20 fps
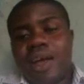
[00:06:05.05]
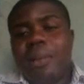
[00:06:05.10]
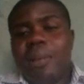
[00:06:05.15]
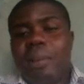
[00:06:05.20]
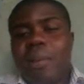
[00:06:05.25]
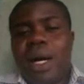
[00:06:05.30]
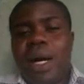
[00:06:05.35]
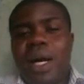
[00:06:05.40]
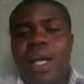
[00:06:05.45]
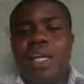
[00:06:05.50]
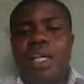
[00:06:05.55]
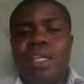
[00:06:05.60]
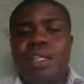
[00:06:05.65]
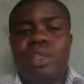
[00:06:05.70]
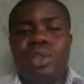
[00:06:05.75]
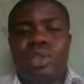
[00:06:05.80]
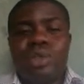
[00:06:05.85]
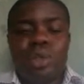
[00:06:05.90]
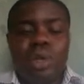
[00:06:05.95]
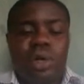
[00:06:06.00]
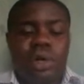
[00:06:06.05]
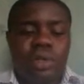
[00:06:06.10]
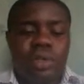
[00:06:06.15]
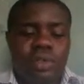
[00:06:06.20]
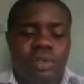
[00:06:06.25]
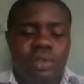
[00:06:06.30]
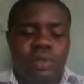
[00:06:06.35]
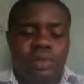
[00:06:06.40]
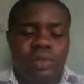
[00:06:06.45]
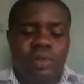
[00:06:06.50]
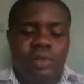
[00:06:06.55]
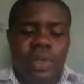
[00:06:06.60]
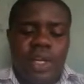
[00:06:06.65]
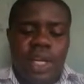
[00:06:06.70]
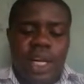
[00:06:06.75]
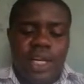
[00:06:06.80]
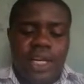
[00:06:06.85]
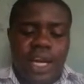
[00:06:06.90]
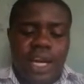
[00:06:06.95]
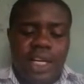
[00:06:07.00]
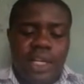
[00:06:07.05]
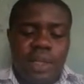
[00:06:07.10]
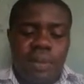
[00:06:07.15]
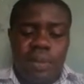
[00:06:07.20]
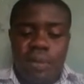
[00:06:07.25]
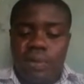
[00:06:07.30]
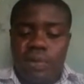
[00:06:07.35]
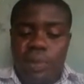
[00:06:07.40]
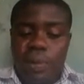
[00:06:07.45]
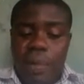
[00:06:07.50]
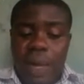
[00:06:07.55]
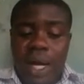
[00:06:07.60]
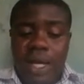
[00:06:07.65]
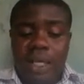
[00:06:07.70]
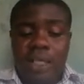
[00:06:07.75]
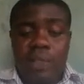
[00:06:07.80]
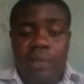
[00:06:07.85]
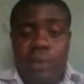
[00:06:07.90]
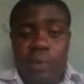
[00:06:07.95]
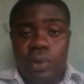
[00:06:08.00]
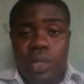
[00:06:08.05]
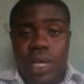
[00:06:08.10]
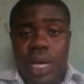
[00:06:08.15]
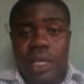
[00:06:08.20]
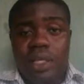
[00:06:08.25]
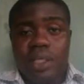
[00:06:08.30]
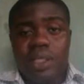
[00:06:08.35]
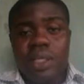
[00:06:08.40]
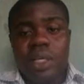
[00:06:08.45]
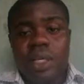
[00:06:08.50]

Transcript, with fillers: my straw and I removed marks for that.